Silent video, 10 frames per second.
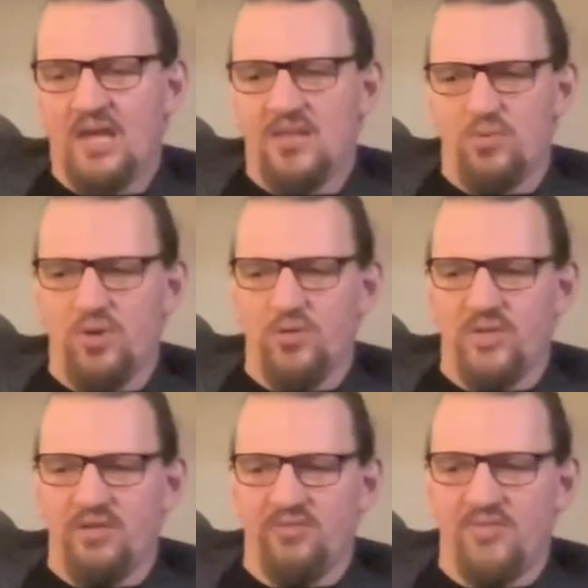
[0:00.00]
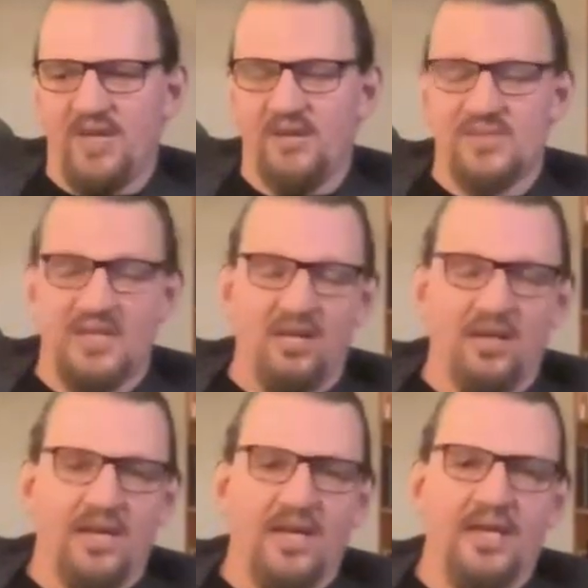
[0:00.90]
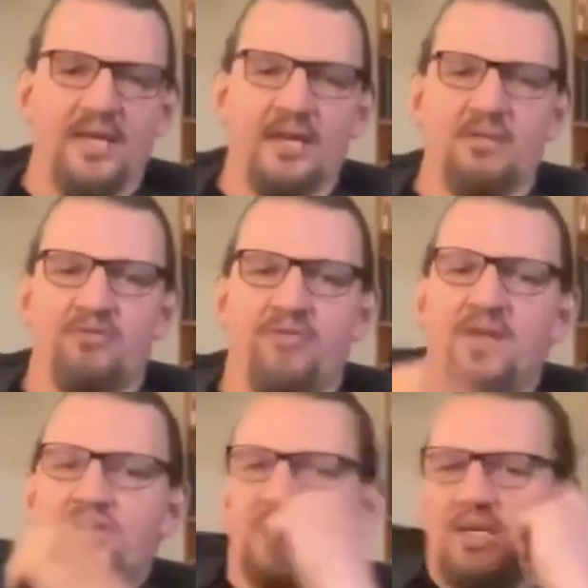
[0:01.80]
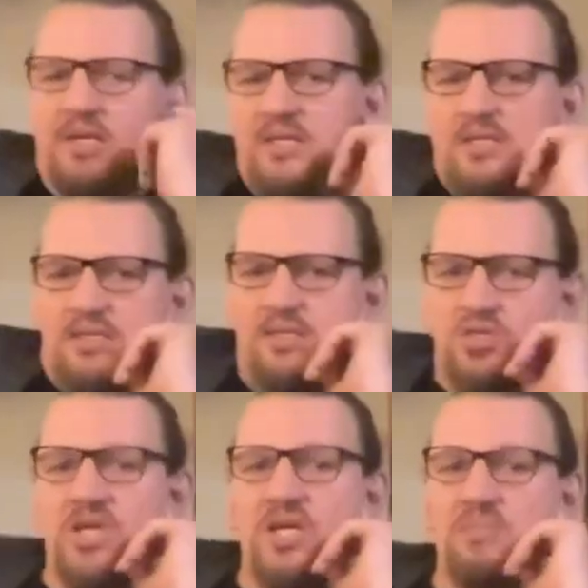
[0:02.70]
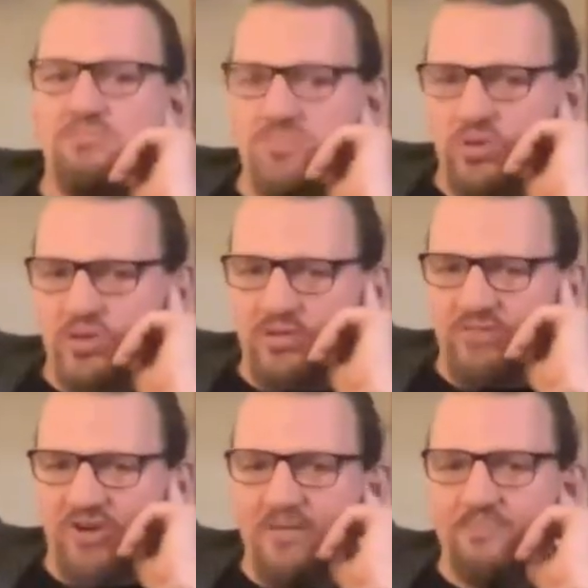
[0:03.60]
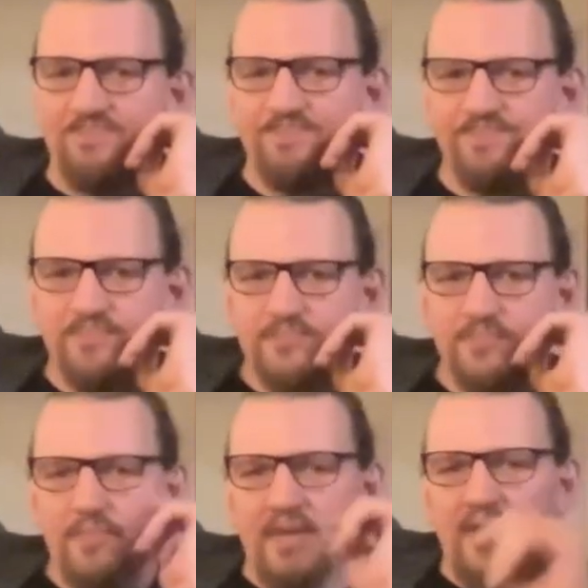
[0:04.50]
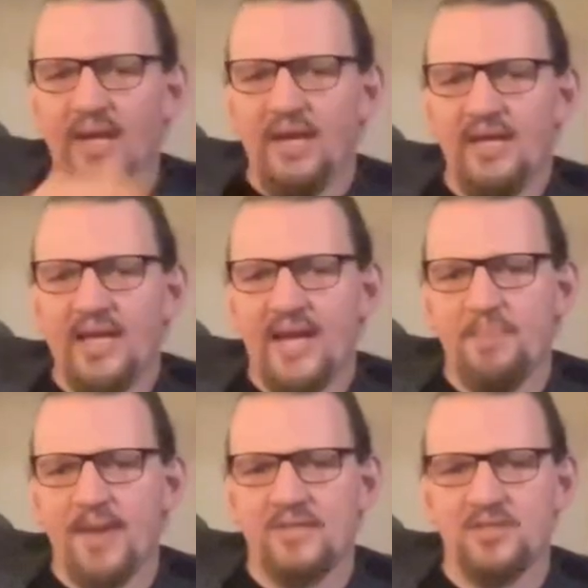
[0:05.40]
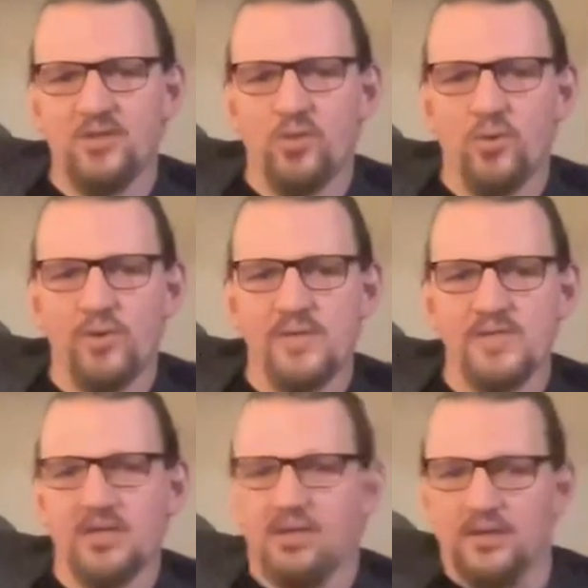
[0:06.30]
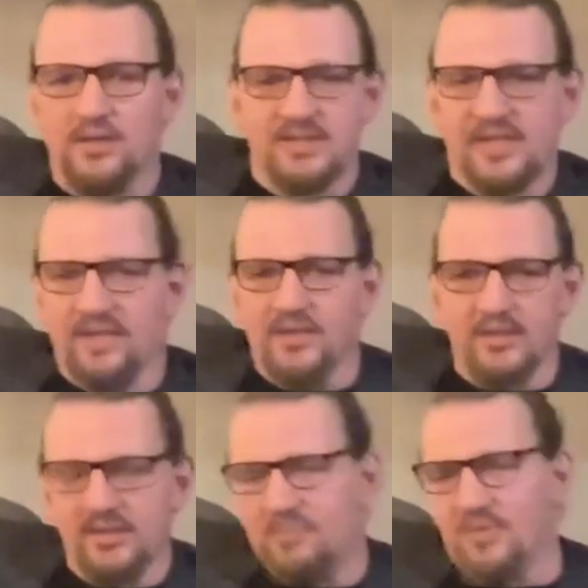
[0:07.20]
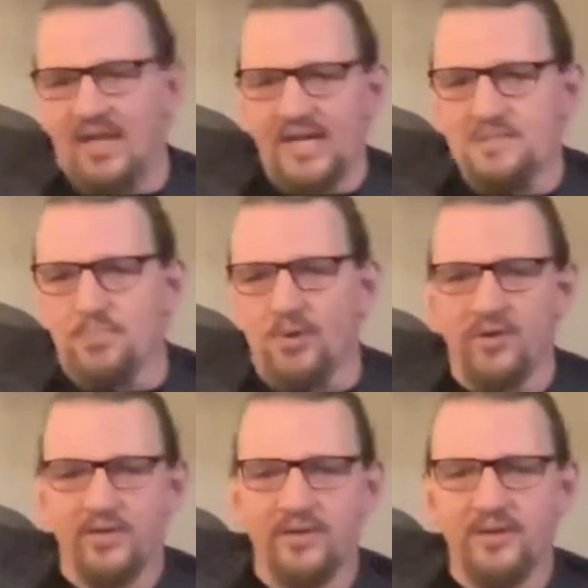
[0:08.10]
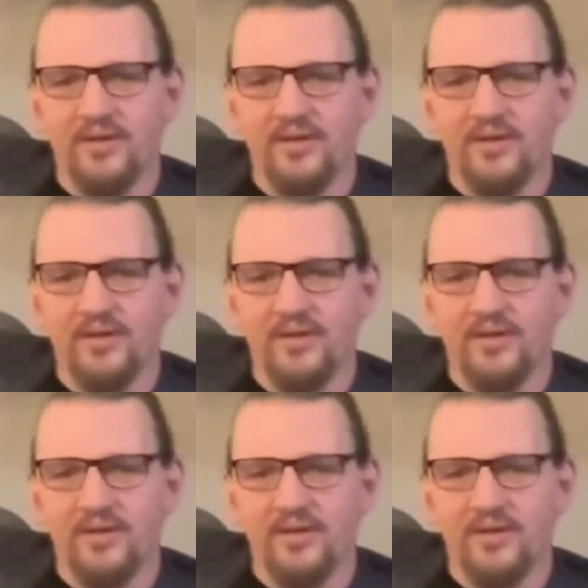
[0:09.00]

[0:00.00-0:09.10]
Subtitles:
the real thing for me was that he fractured his shin during the fight, and he came back to the corner. He's like, "Oh, Tia, I think my leg's broken."